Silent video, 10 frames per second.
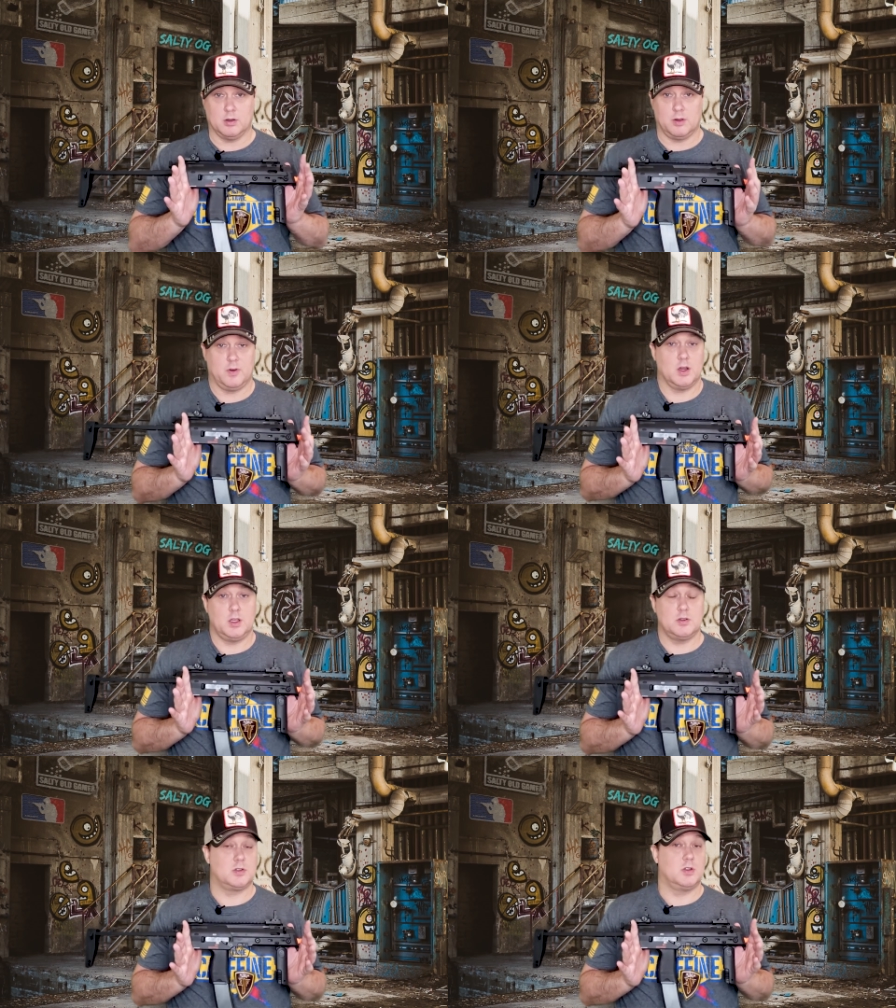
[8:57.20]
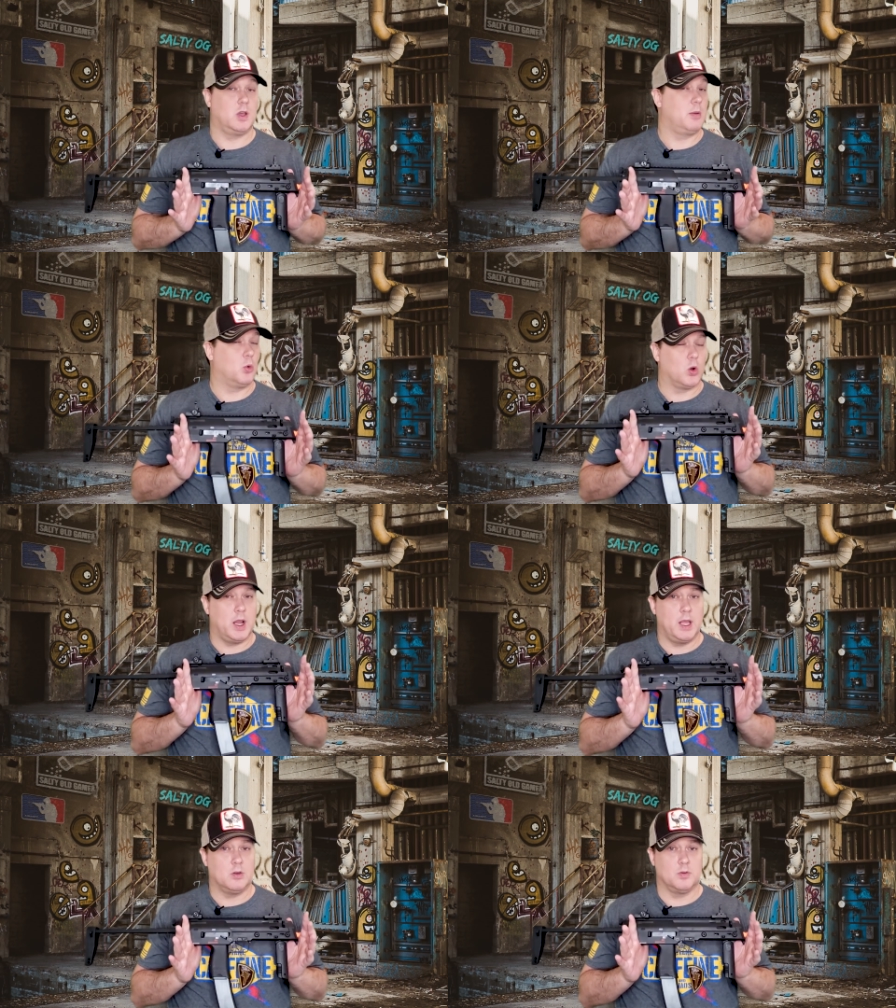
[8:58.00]
And if you're used to a more
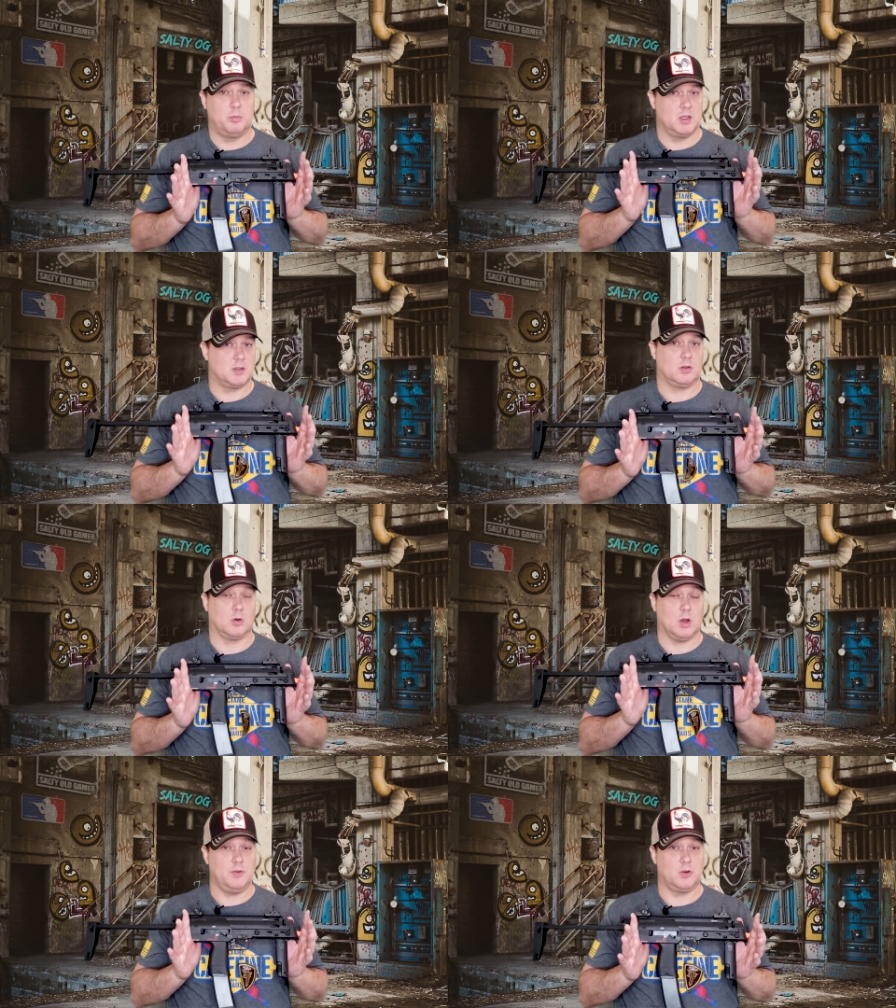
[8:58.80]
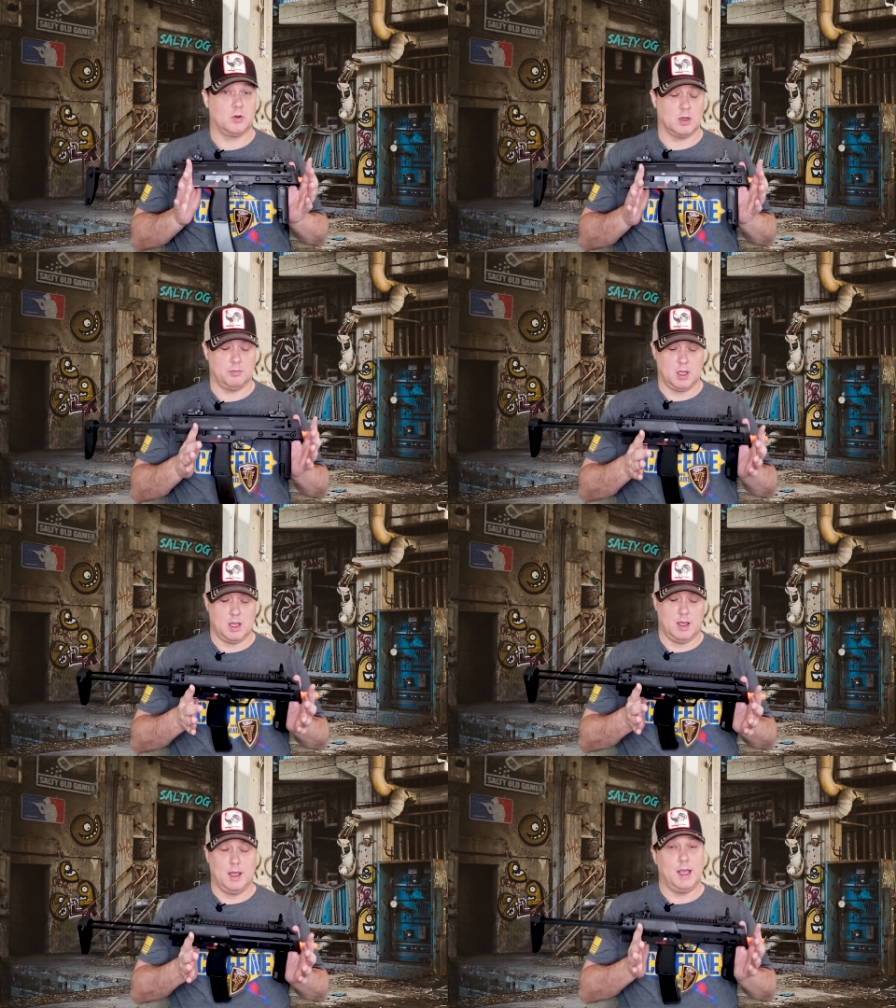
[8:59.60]
angled pistol or rifle grip,
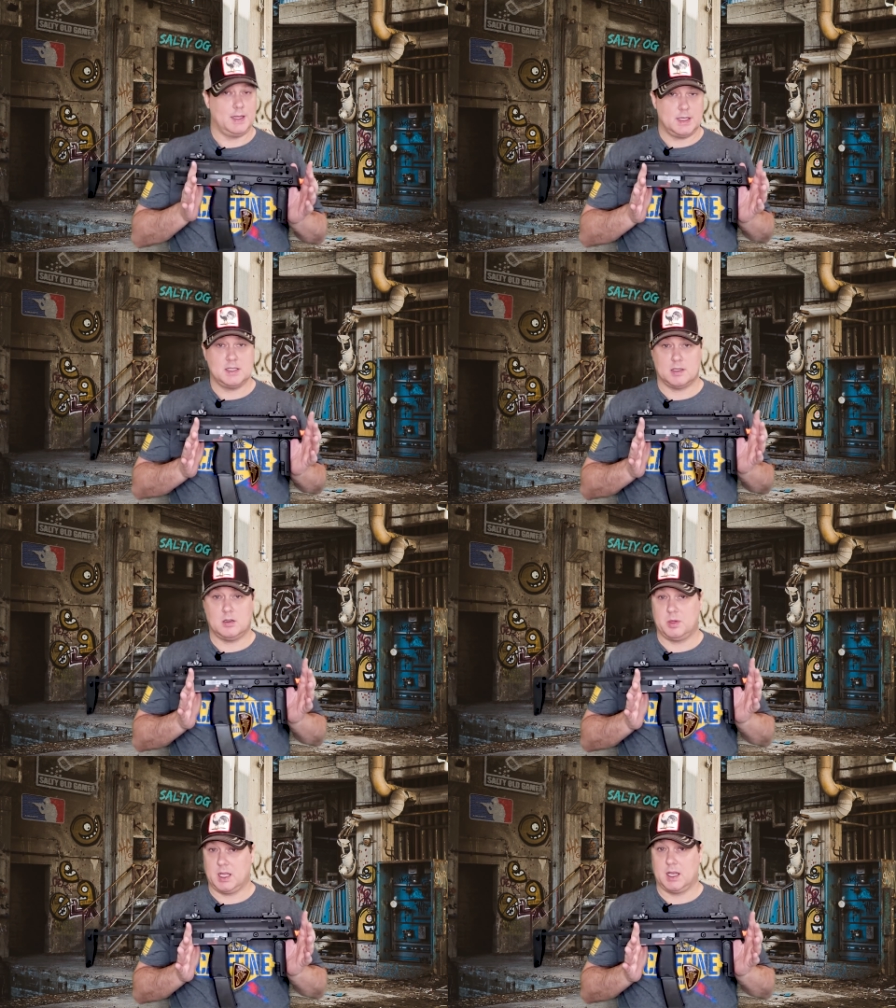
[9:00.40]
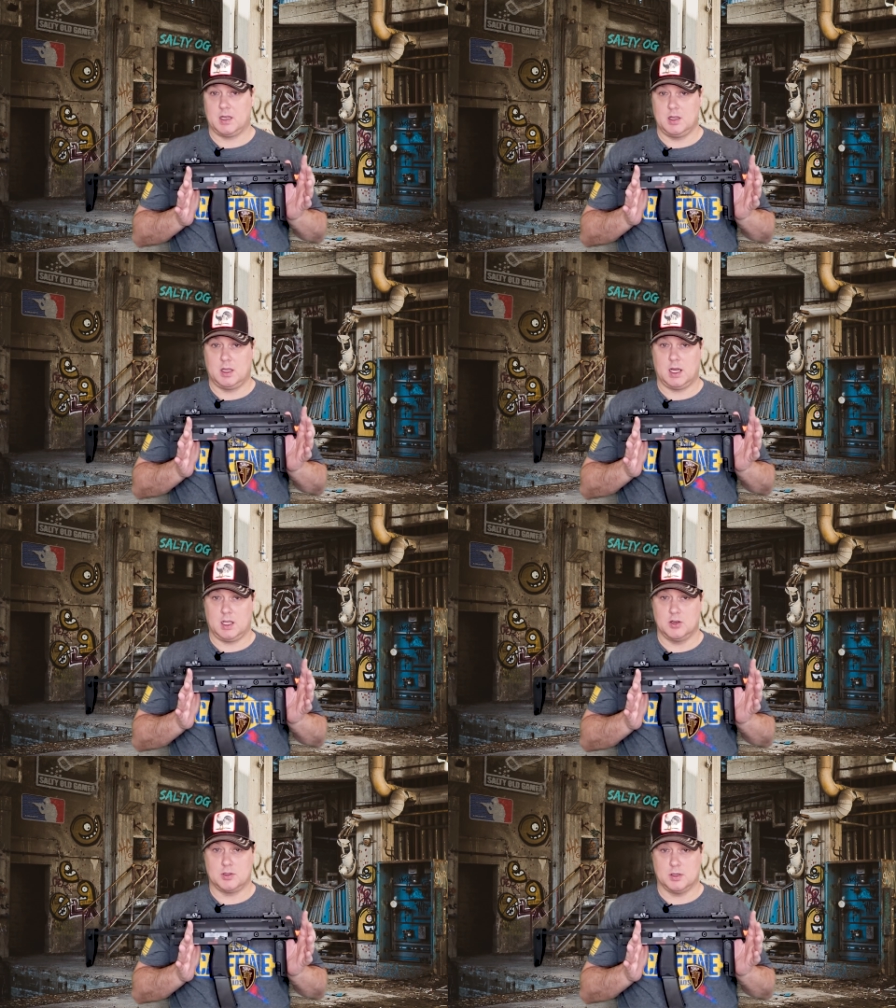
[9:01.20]
it takes a little bit of getting
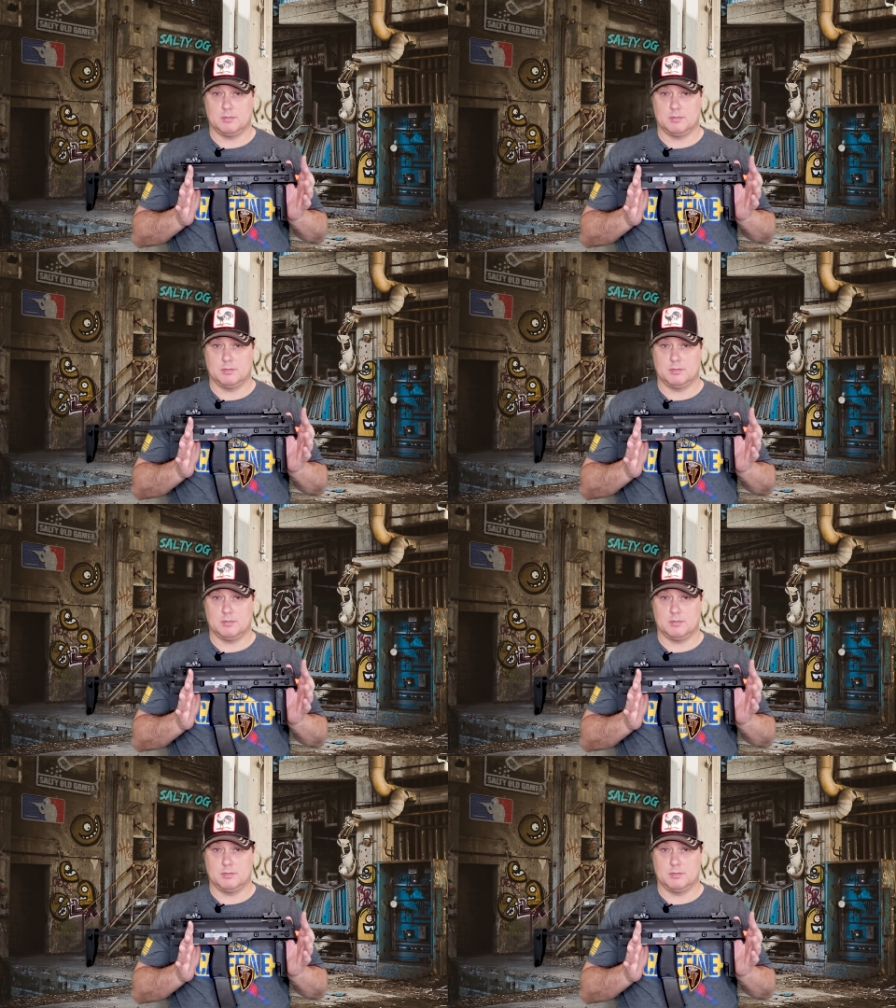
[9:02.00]
used to.